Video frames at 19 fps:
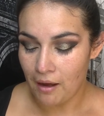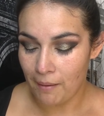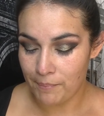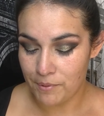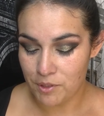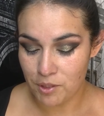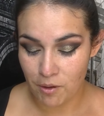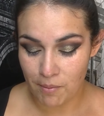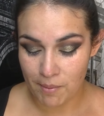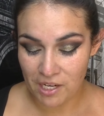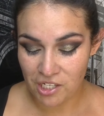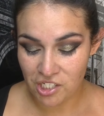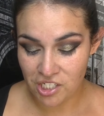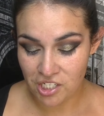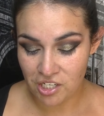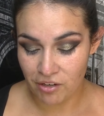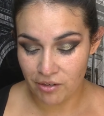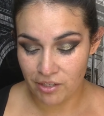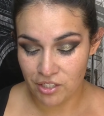So I'm
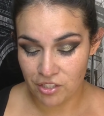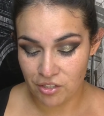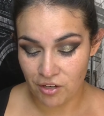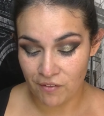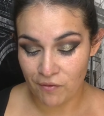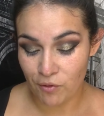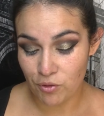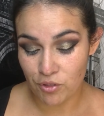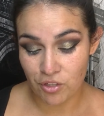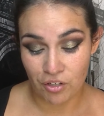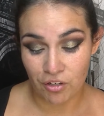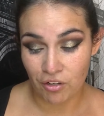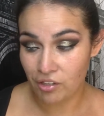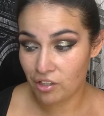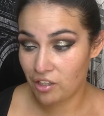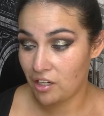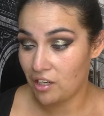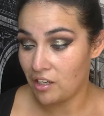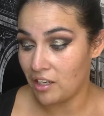actually going to, I've also got
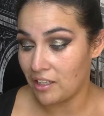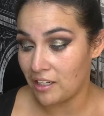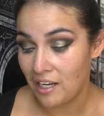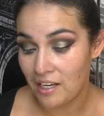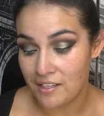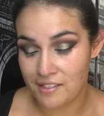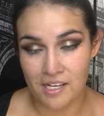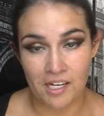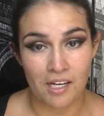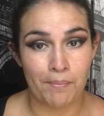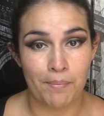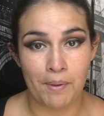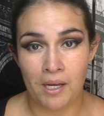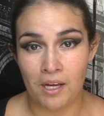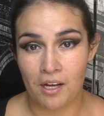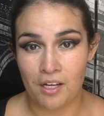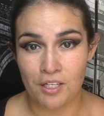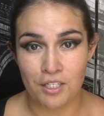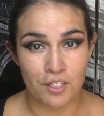it and I can't take it
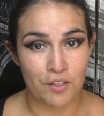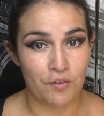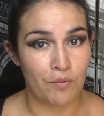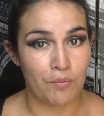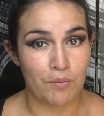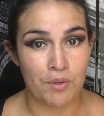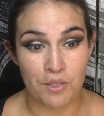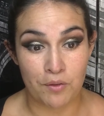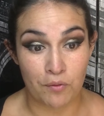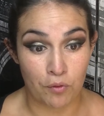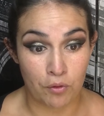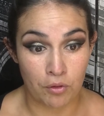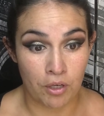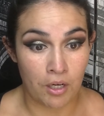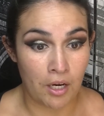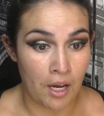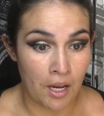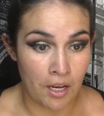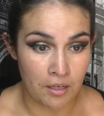back because it's from
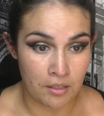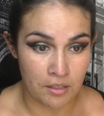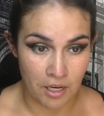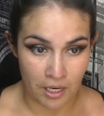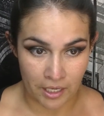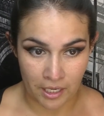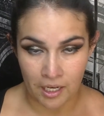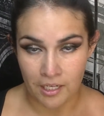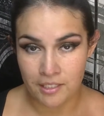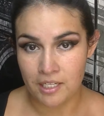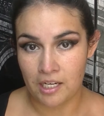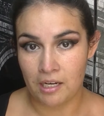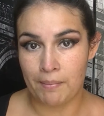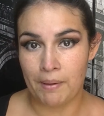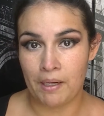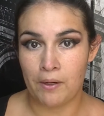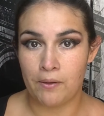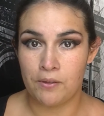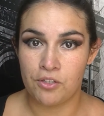Sephora, and I can't take it
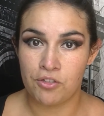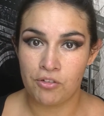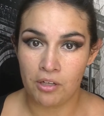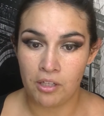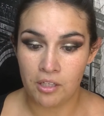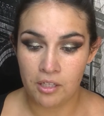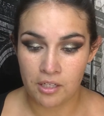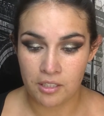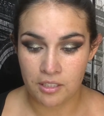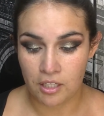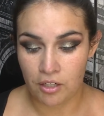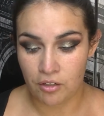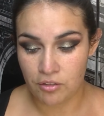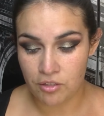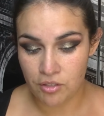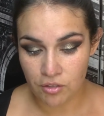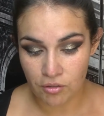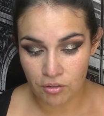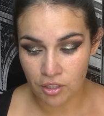back in Australia because I don't
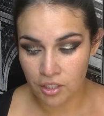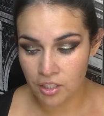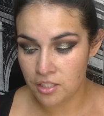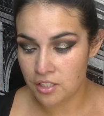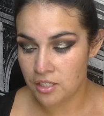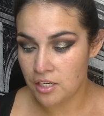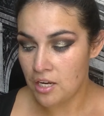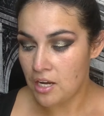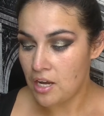stock it.